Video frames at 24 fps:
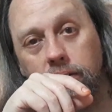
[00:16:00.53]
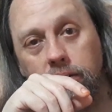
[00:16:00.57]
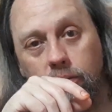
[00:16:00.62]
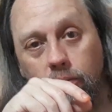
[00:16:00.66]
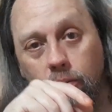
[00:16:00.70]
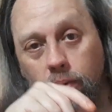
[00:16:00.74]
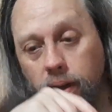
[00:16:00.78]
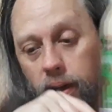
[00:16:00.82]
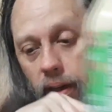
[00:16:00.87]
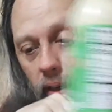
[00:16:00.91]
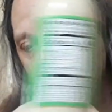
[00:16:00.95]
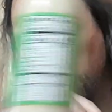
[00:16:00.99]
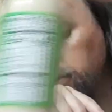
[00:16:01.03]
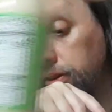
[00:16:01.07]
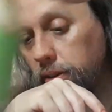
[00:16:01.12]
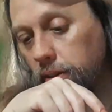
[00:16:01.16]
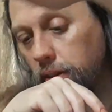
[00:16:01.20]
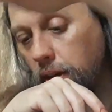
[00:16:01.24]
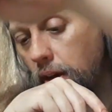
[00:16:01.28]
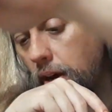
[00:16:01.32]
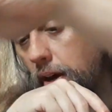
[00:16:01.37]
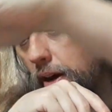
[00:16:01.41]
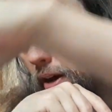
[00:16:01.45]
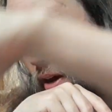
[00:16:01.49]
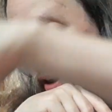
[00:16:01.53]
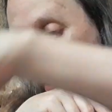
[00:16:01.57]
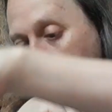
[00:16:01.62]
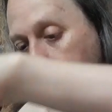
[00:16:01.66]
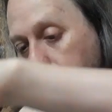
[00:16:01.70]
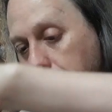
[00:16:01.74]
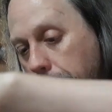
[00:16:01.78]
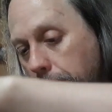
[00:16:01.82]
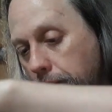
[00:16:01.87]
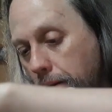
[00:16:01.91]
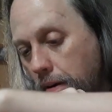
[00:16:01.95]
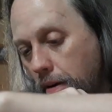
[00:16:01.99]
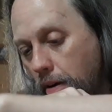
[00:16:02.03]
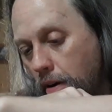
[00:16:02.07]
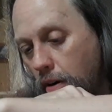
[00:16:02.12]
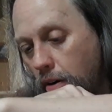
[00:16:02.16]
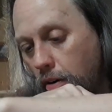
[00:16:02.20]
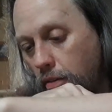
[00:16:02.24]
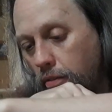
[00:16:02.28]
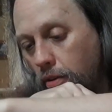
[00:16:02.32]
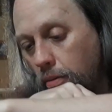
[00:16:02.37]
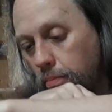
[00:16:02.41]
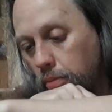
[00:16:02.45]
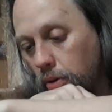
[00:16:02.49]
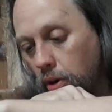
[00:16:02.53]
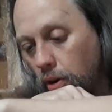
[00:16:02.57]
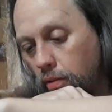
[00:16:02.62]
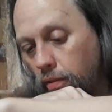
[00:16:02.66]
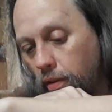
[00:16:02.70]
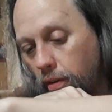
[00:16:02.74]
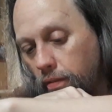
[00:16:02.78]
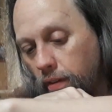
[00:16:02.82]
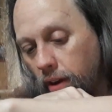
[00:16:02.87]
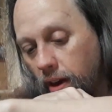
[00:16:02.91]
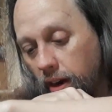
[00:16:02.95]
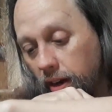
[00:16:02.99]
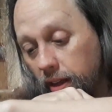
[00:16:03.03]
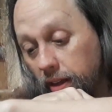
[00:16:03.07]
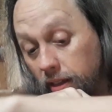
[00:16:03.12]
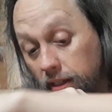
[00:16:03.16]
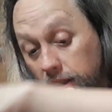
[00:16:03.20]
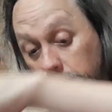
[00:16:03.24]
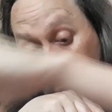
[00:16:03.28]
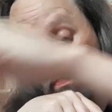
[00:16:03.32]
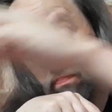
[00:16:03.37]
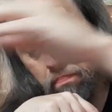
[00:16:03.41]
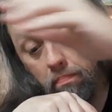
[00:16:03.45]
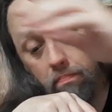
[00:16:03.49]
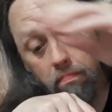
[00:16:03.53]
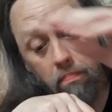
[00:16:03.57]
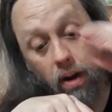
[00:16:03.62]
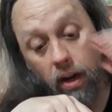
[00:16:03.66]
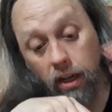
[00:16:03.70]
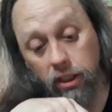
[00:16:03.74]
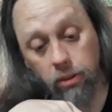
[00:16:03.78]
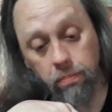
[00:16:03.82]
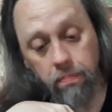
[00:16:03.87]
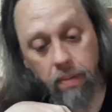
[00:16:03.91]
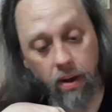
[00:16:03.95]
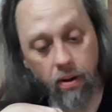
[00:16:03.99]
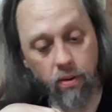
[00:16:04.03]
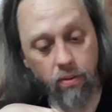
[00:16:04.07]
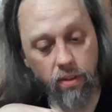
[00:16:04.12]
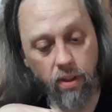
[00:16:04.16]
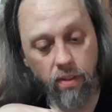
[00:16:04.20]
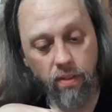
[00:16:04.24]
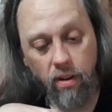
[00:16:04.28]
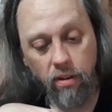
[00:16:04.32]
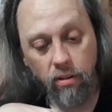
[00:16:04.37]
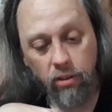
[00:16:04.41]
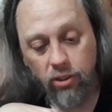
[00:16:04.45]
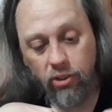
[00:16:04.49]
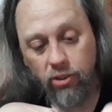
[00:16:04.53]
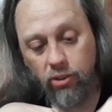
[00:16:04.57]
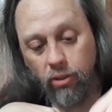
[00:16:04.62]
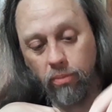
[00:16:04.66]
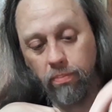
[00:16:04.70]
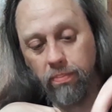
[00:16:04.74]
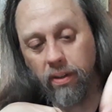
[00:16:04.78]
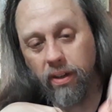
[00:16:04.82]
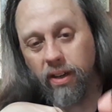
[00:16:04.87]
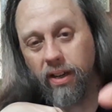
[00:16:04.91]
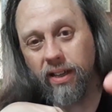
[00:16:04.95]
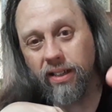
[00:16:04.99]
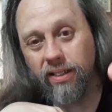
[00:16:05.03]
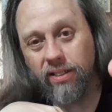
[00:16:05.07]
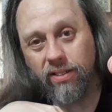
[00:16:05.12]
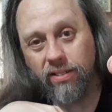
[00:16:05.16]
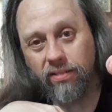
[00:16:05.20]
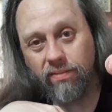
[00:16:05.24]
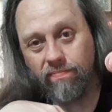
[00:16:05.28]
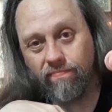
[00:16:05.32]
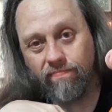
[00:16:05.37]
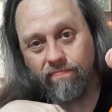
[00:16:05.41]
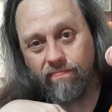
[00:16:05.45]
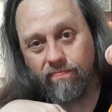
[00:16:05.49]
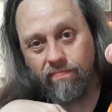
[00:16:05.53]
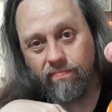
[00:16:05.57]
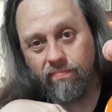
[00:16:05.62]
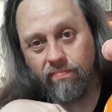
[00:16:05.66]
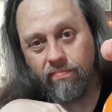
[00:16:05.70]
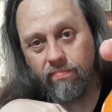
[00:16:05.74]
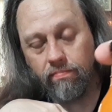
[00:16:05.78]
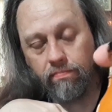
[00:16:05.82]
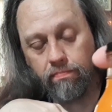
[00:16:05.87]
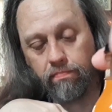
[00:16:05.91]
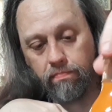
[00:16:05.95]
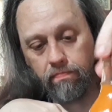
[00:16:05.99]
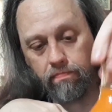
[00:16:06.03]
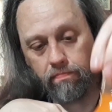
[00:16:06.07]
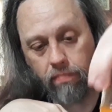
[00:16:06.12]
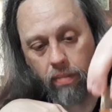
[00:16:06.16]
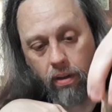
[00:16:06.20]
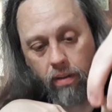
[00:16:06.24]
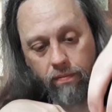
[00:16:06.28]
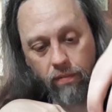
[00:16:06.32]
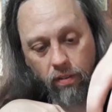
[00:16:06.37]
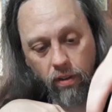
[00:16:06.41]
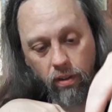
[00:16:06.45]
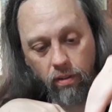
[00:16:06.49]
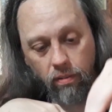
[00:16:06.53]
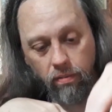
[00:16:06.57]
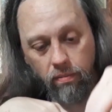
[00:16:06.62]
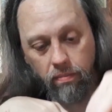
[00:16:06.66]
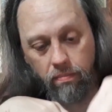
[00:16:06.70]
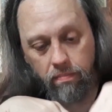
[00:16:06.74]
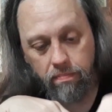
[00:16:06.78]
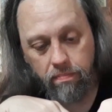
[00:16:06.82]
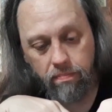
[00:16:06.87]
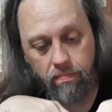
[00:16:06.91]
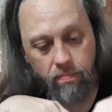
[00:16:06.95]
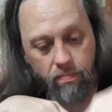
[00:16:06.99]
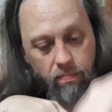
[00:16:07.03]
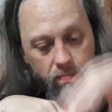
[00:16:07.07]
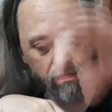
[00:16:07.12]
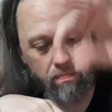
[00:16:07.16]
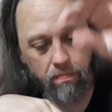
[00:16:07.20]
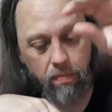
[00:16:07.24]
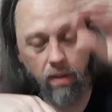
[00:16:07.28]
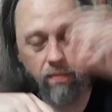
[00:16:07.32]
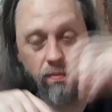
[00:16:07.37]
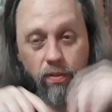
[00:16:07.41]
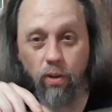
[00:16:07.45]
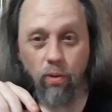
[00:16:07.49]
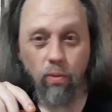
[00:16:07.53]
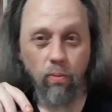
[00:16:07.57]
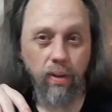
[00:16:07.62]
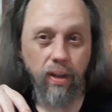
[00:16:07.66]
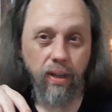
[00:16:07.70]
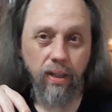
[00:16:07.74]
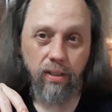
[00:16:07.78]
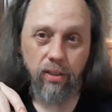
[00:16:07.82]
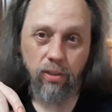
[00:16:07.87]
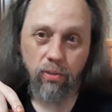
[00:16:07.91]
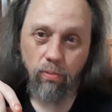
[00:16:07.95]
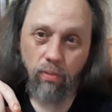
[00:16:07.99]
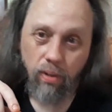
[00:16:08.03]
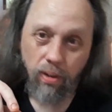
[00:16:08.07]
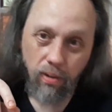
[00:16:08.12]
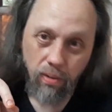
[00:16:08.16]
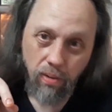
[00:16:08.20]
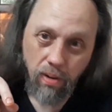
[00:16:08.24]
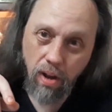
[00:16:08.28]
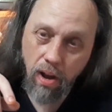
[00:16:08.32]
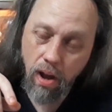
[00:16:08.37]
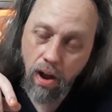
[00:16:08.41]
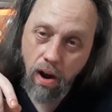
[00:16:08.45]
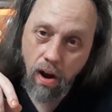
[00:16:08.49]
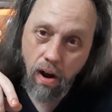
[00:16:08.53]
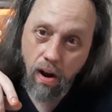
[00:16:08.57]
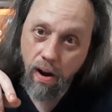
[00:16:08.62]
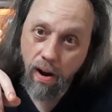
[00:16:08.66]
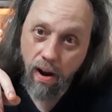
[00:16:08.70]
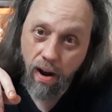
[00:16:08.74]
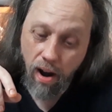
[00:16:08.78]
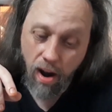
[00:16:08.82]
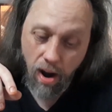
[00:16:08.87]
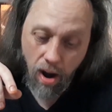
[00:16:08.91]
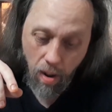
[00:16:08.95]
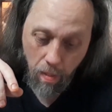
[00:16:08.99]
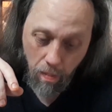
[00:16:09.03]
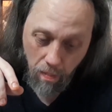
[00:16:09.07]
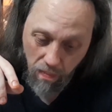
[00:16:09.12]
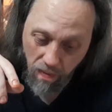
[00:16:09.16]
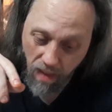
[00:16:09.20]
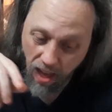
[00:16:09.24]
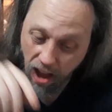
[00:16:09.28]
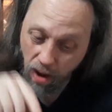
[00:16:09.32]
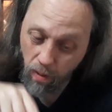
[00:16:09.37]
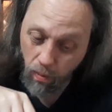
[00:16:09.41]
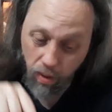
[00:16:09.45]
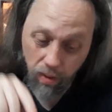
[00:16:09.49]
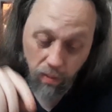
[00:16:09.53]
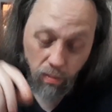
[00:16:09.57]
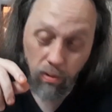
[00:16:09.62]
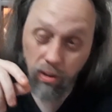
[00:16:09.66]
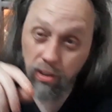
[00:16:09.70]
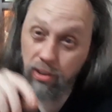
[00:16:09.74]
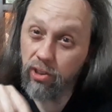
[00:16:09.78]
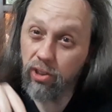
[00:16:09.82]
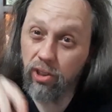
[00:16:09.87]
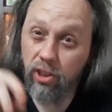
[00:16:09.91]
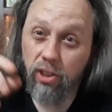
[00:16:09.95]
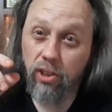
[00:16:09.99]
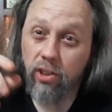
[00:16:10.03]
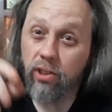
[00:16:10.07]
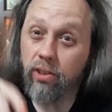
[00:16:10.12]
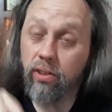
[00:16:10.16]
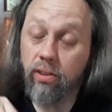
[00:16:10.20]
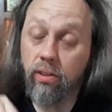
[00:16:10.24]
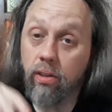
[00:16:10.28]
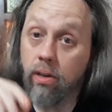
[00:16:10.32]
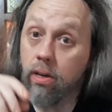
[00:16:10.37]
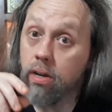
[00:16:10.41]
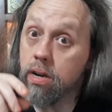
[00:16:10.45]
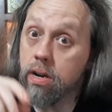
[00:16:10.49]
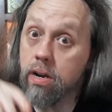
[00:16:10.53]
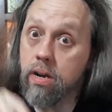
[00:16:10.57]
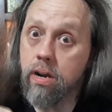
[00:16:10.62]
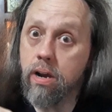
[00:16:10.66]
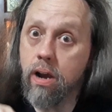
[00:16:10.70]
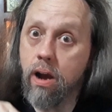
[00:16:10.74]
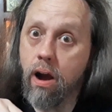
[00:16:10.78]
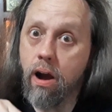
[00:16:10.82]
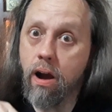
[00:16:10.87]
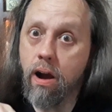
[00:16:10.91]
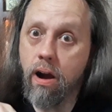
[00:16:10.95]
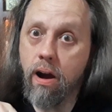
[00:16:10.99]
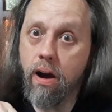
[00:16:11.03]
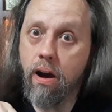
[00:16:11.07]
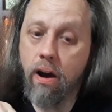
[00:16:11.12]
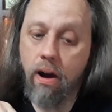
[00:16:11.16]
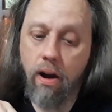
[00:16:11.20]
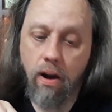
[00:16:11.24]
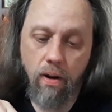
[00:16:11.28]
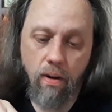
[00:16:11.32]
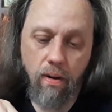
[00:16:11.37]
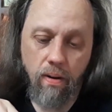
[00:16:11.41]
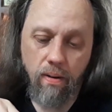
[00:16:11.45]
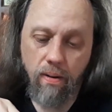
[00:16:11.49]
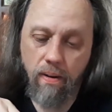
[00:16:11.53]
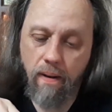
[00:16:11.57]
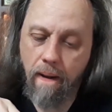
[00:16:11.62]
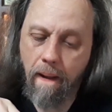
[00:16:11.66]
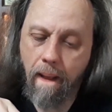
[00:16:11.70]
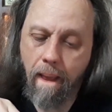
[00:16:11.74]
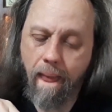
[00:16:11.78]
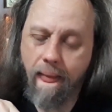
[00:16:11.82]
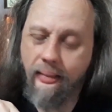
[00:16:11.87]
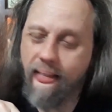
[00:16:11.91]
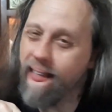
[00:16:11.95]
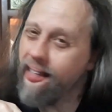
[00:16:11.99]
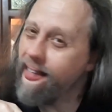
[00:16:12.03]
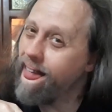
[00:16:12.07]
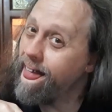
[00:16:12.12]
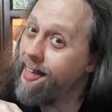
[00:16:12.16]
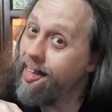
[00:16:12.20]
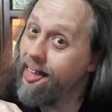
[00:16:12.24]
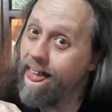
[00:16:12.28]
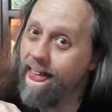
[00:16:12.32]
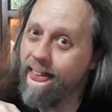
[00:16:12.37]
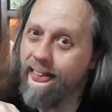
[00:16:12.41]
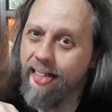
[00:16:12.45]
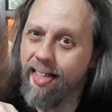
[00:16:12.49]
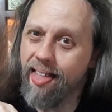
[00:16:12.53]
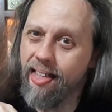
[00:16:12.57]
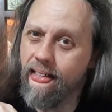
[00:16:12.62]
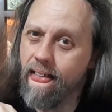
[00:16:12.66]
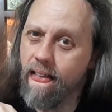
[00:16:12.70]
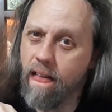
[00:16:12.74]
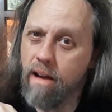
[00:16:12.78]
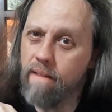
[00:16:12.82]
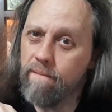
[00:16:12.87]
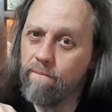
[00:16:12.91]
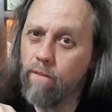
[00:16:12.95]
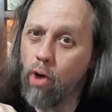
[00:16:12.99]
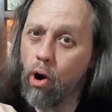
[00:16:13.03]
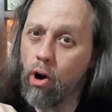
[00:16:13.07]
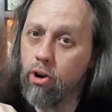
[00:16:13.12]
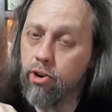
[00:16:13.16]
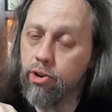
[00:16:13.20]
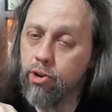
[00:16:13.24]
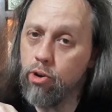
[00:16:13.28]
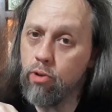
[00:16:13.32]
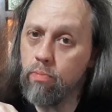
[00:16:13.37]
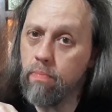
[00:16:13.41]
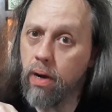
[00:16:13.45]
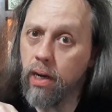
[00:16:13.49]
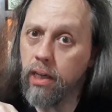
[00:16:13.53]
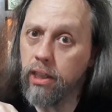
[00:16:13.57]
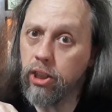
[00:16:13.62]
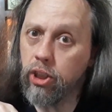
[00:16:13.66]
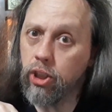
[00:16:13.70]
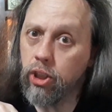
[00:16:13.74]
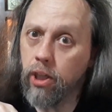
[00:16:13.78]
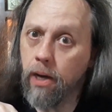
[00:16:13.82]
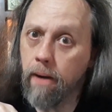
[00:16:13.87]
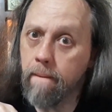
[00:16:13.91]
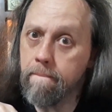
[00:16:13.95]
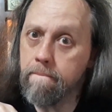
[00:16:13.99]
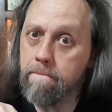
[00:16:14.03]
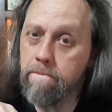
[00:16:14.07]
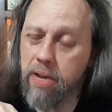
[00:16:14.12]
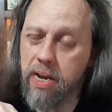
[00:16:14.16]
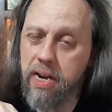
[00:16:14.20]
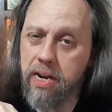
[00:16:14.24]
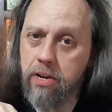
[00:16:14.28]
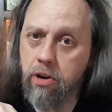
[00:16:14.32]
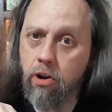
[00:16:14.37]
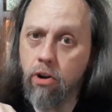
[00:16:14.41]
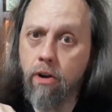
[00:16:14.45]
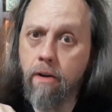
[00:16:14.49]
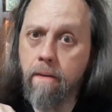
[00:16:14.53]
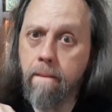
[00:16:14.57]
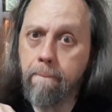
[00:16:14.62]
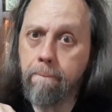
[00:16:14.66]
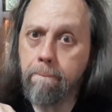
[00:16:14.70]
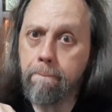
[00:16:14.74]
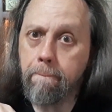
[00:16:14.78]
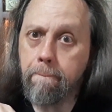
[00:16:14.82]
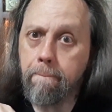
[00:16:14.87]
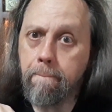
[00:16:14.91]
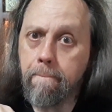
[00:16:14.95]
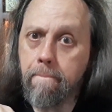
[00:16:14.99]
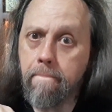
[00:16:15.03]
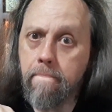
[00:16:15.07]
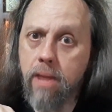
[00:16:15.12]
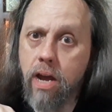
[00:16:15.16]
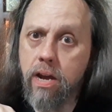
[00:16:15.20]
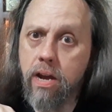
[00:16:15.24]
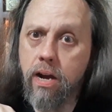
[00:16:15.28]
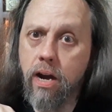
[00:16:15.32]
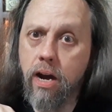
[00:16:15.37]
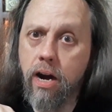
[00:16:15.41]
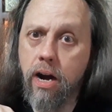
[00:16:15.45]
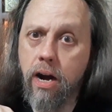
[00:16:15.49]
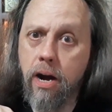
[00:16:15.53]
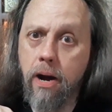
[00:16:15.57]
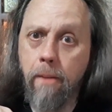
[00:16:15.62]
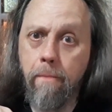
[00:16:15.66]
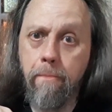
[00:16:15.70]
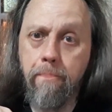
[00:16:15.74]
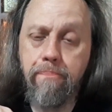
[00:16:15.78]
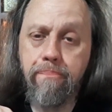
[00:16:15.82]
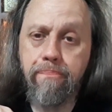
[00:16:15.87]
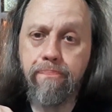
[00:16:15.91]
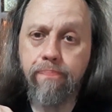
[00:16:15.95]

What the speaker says: wings from Clover Valley. Is much better than their stupid ass buffalo wings one. That one was just far too much vinegar. All